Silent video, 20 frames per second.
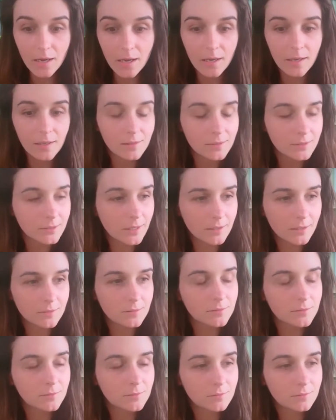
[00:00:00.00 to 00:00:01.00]
Yeah.
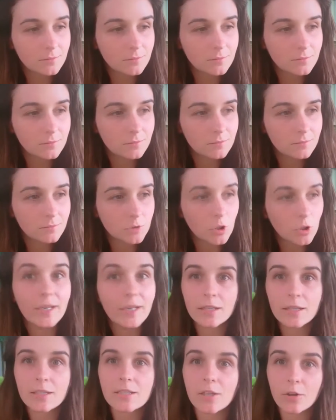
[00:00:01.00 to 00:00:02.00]
Oh yeah,
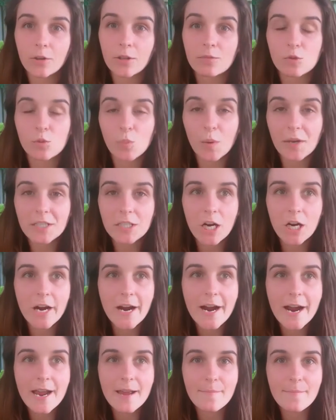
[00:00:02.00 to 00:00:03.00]
so there was one
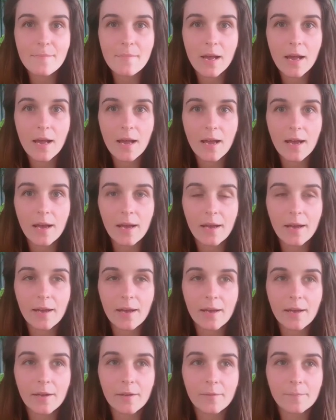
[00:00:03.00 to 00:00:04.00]
time
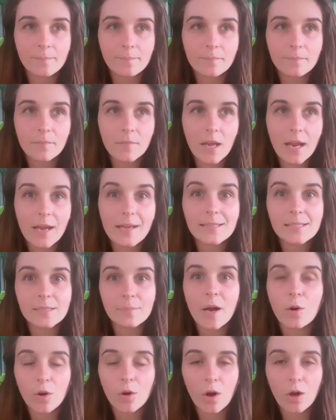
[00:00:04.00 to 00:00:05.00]
I had some
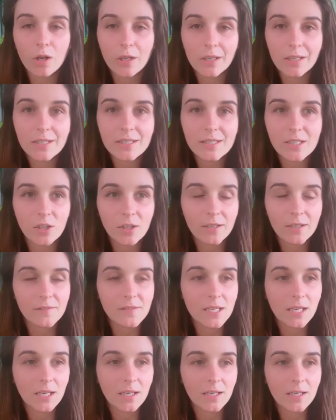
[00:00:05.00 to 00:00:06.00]
alcoholics who lived
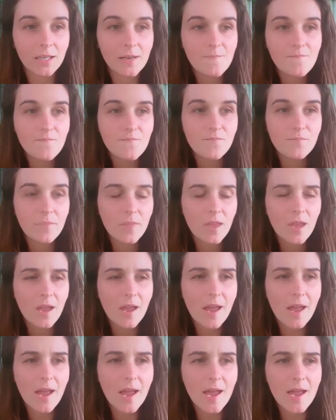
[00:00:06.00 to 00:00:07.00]
here,
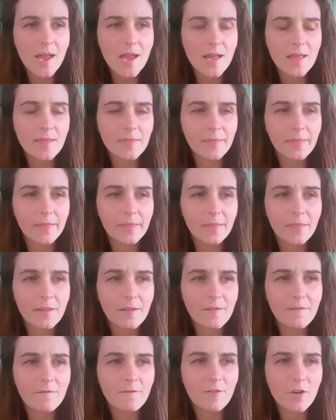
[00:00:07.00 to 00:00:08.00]
and
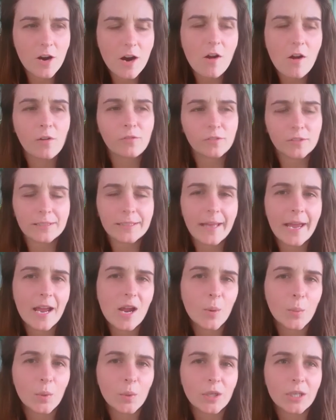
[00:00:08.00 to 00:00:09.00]
very often they
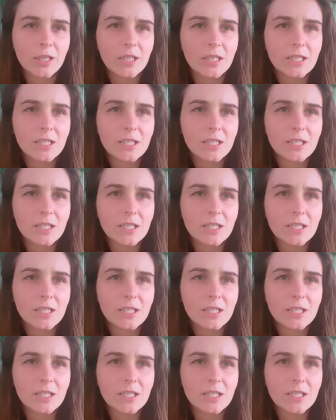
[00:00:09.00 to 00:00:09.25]
would